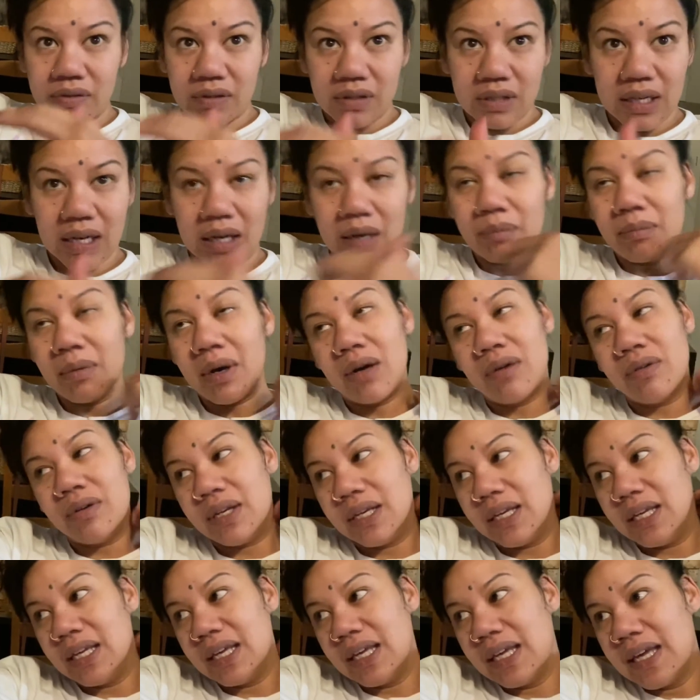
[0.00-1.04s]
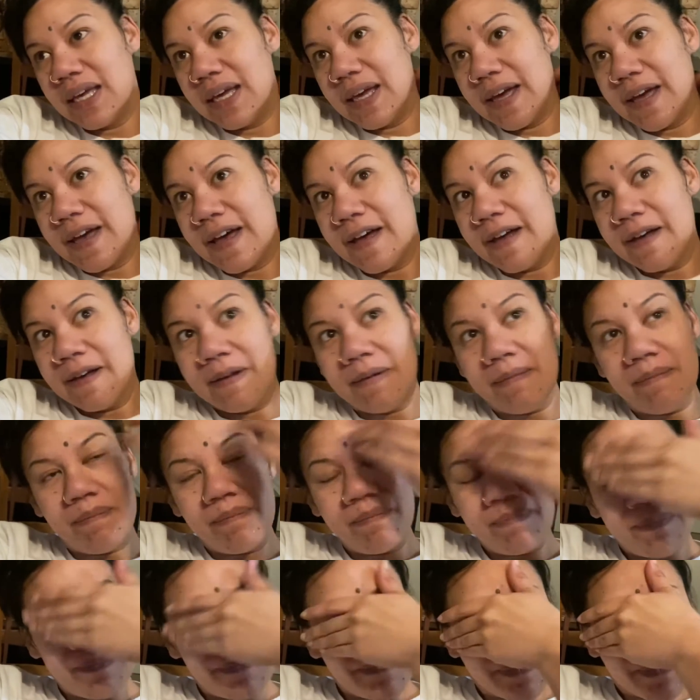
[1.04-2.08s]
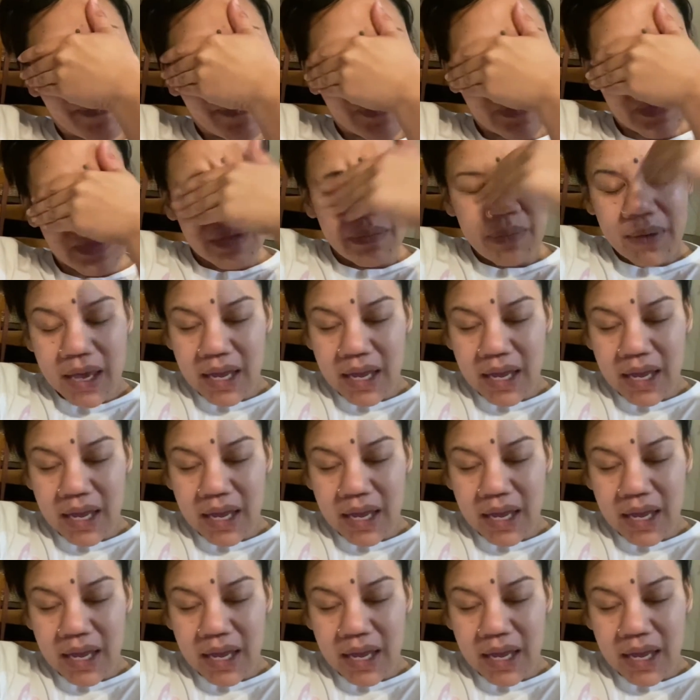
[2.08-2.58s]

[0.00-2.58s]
Te Ao Māori, but